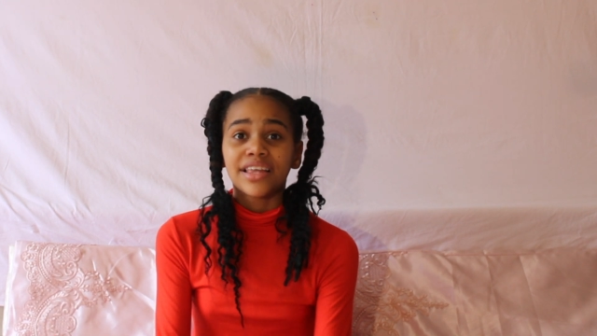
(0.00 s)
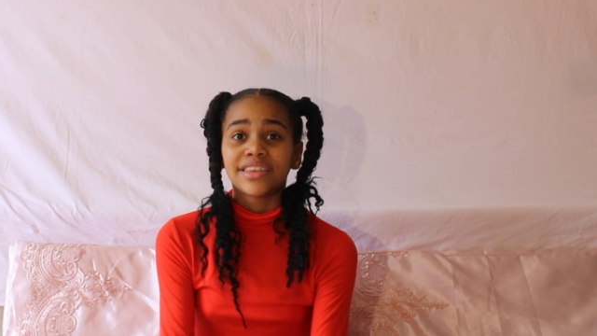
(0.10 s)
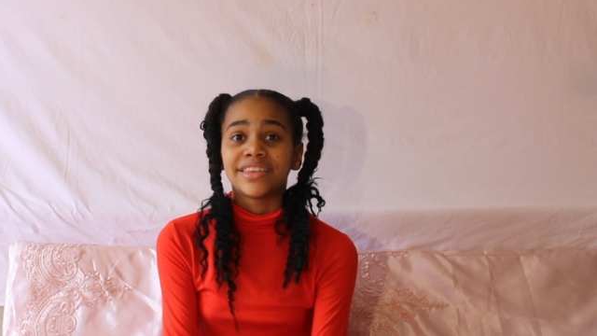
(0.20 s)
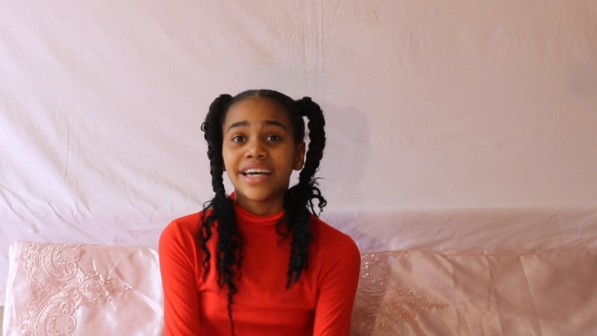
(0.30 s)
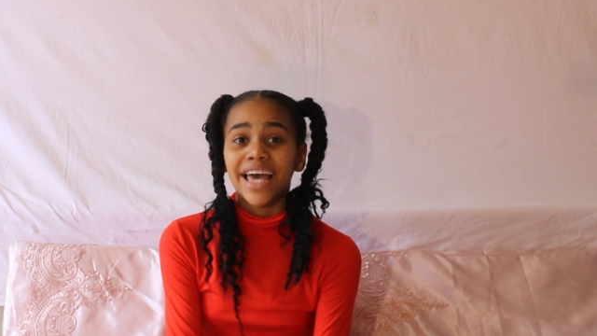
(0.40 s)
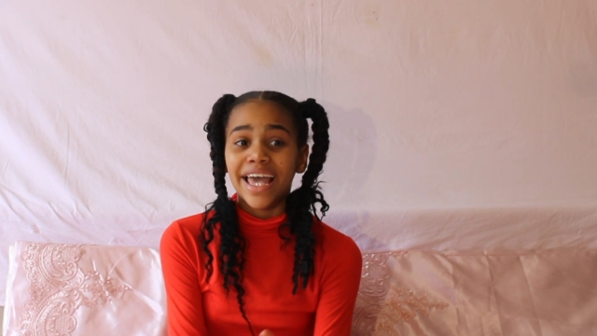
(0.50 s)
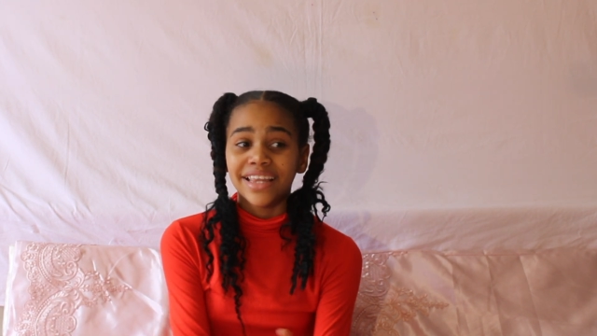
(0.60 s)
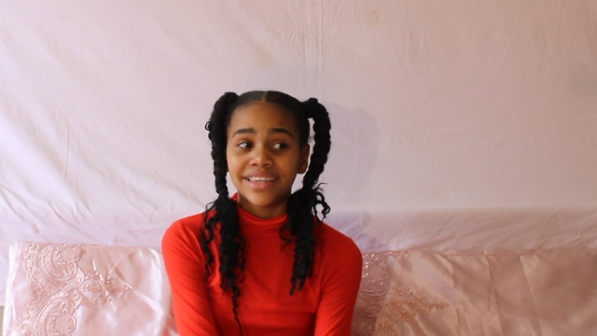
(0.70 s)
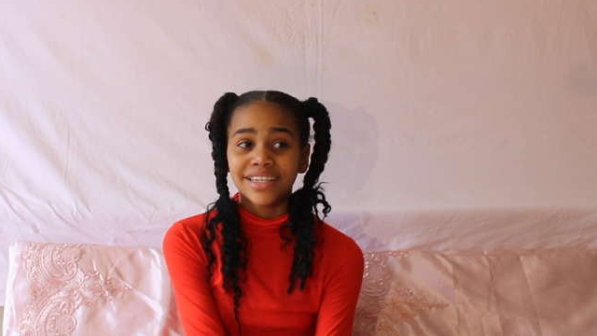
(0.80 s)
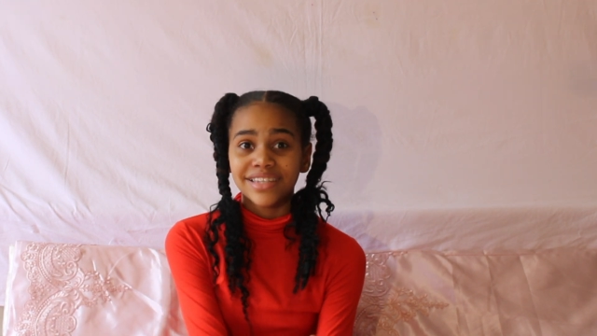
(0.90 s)

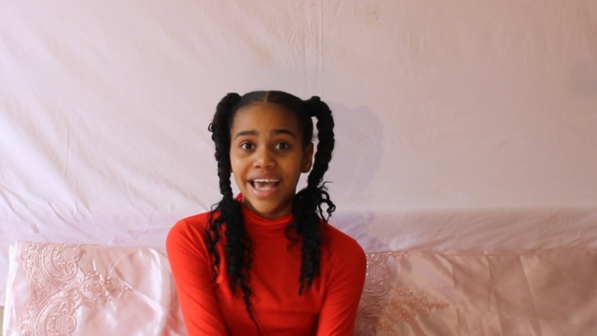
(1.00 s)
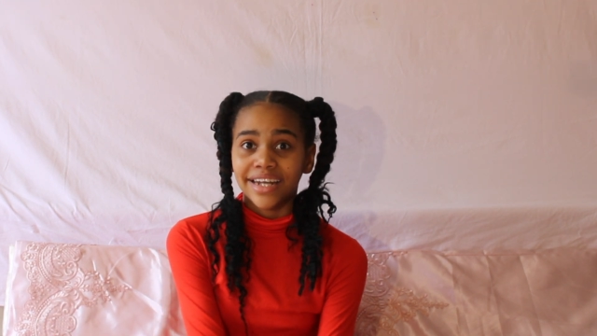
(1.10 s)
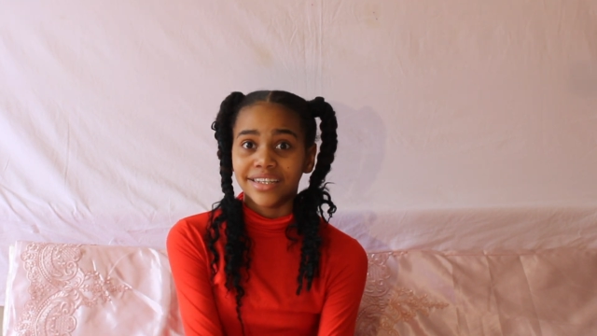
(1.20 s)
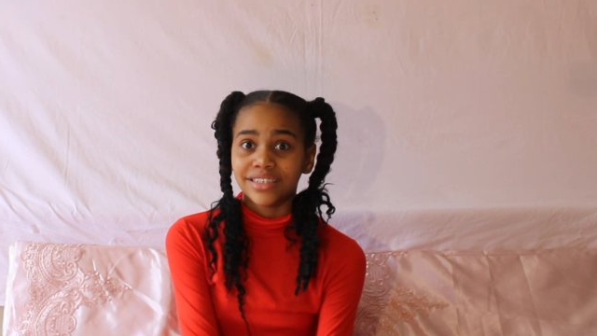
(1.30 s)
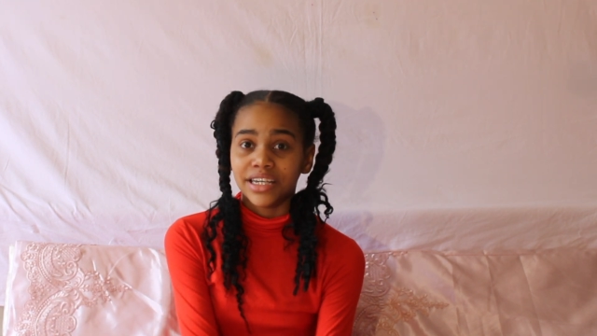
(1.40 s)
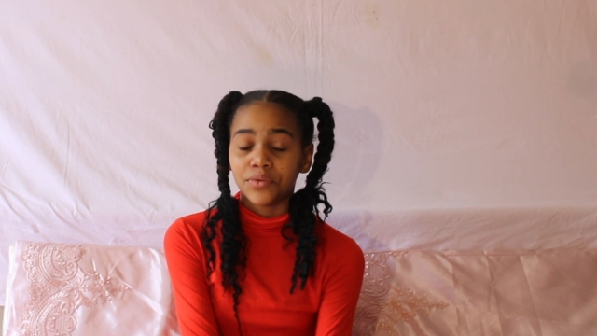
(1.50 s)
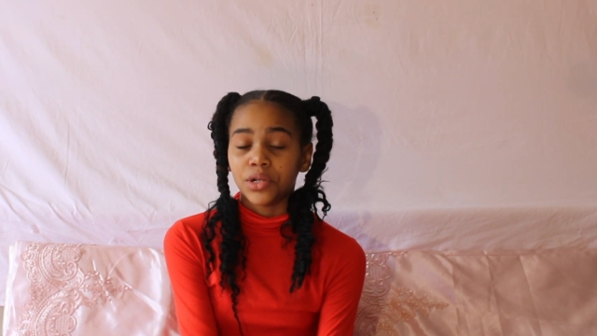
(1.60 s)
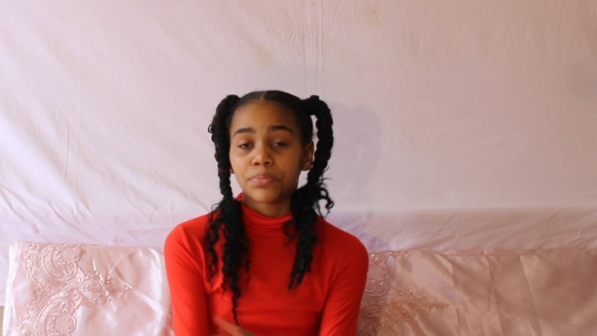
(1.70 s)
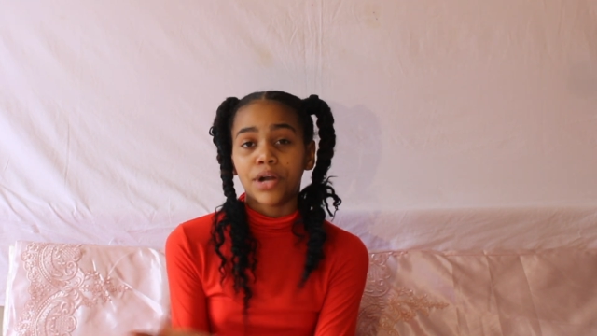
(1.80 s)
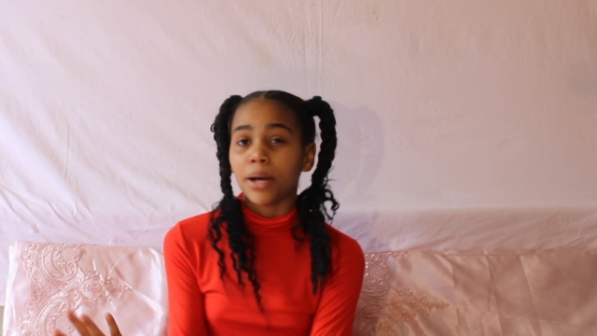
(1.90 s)
this editing will
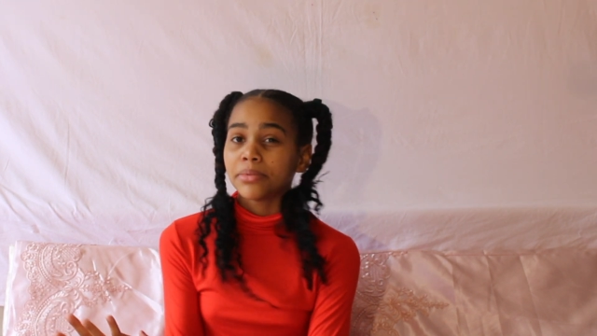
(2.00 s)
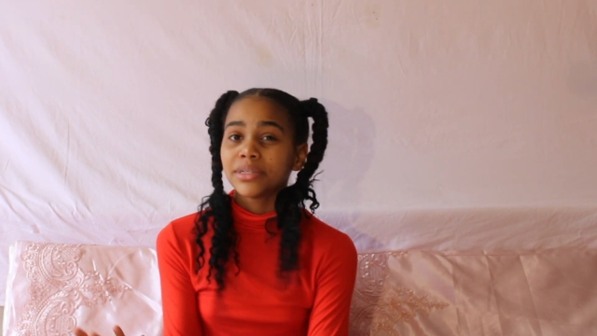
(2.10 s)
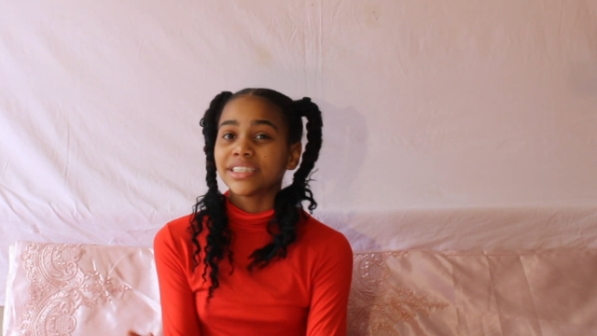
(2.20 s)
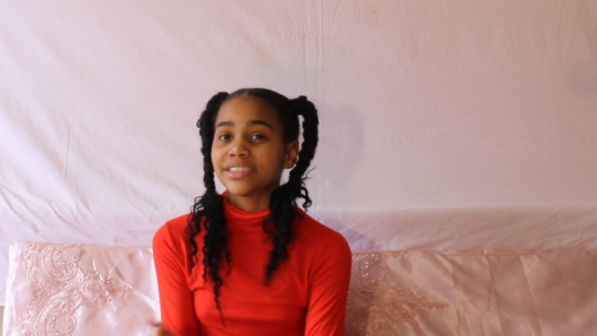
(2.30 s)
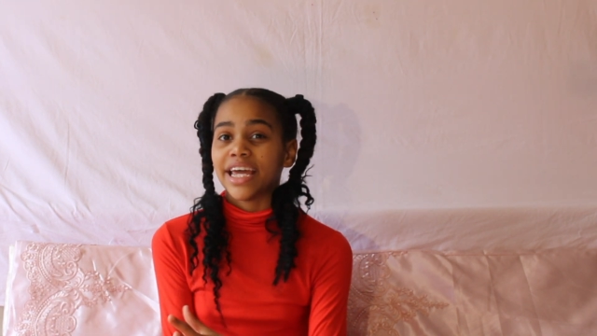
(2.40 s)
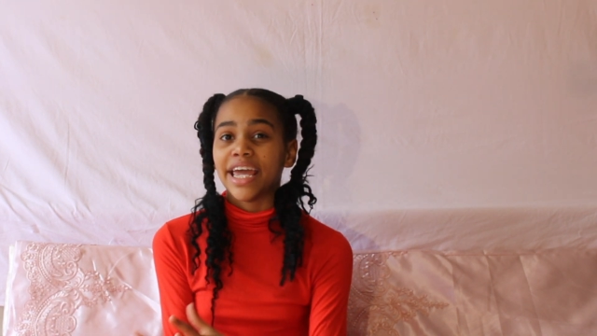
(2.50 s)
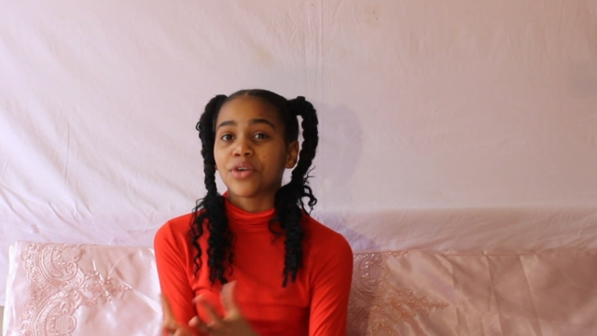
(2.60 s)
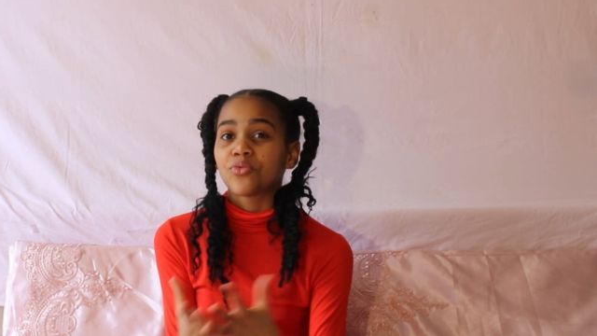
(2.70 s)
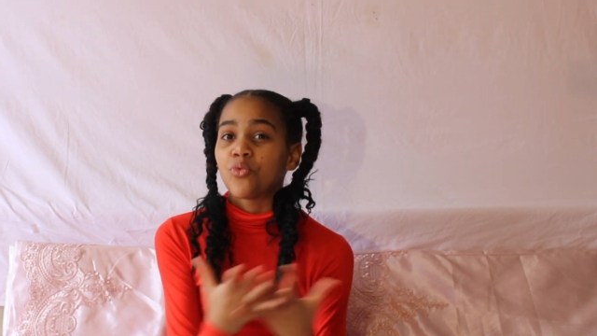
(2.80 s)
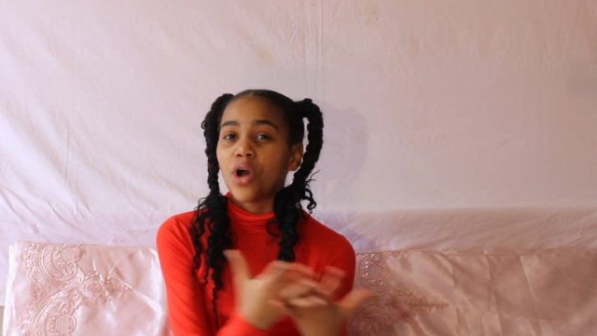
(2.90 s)
probably take
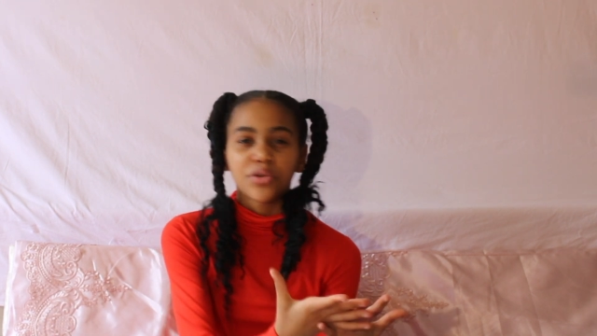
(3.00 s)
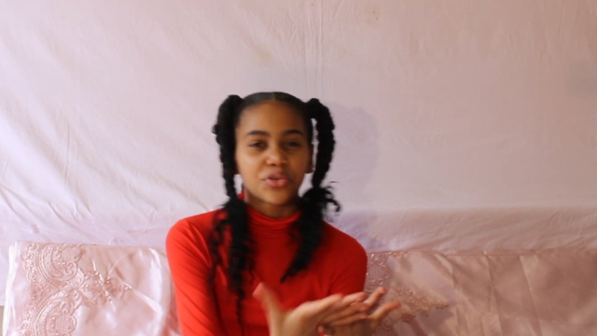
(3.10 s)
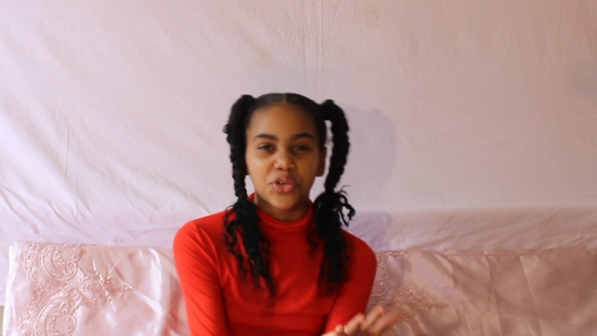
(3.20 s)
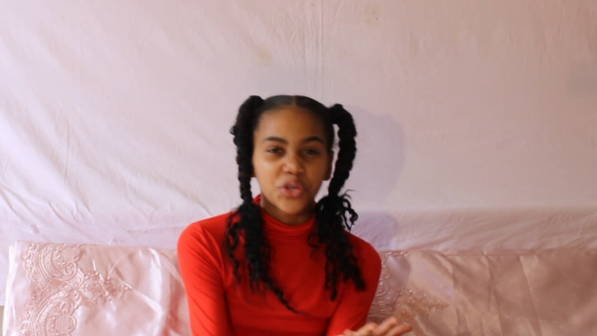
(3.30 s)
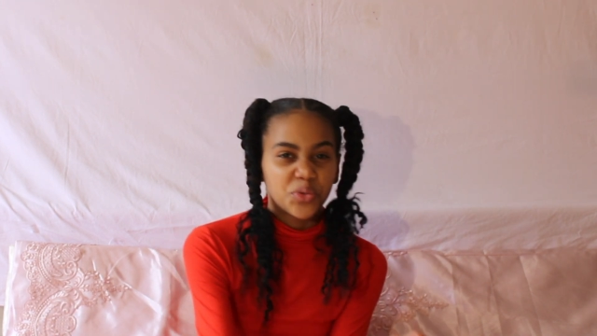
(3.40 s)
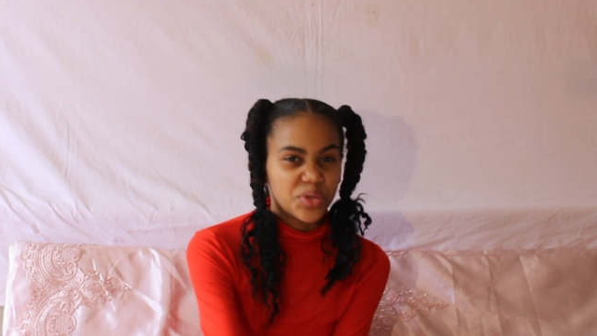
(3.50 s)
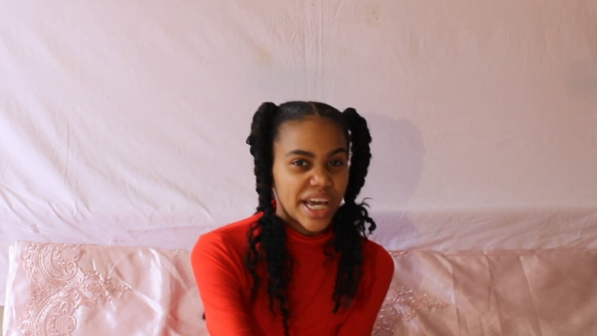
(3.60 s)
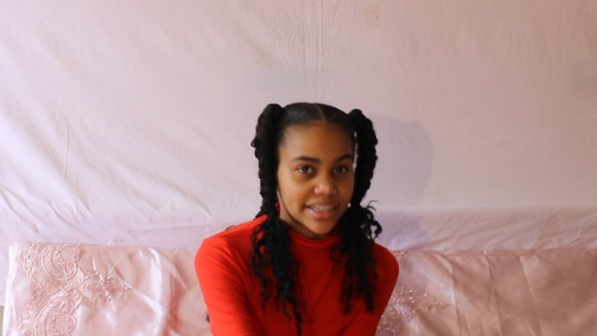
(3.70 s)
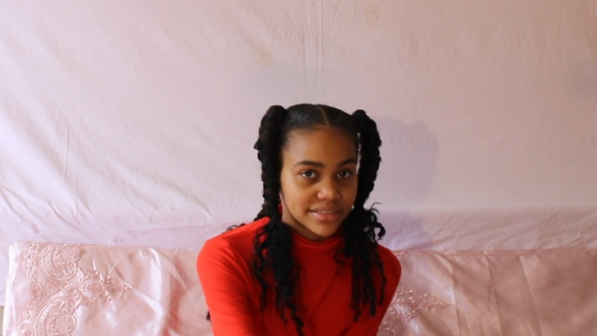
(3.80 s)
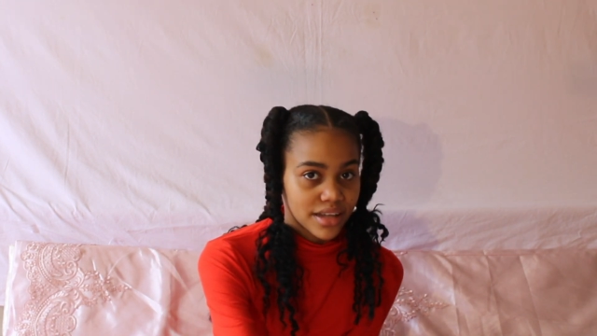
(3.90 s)
1 or 2
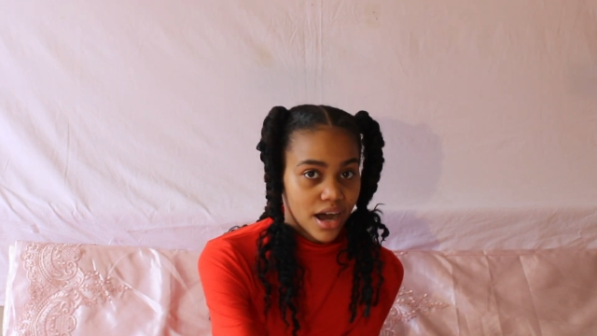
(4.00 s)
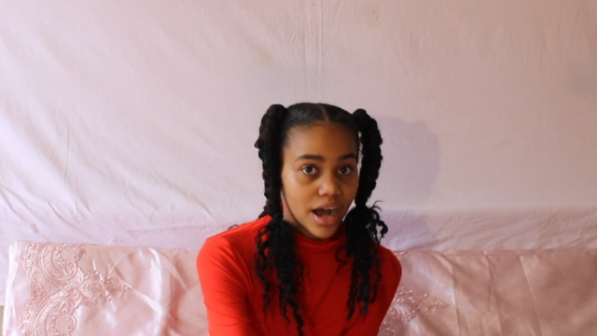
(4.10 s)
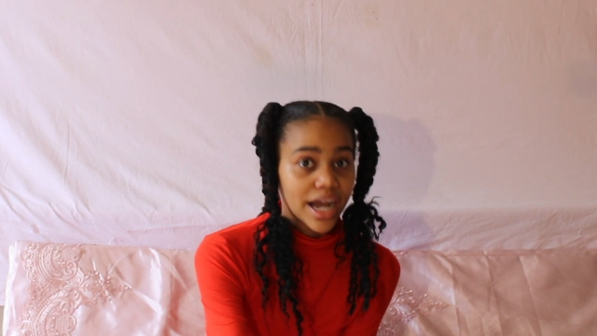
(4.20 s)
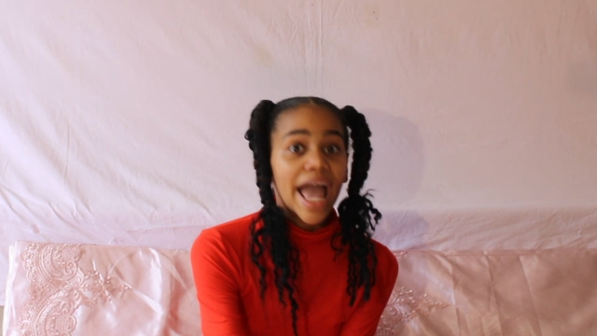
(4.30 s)
days long.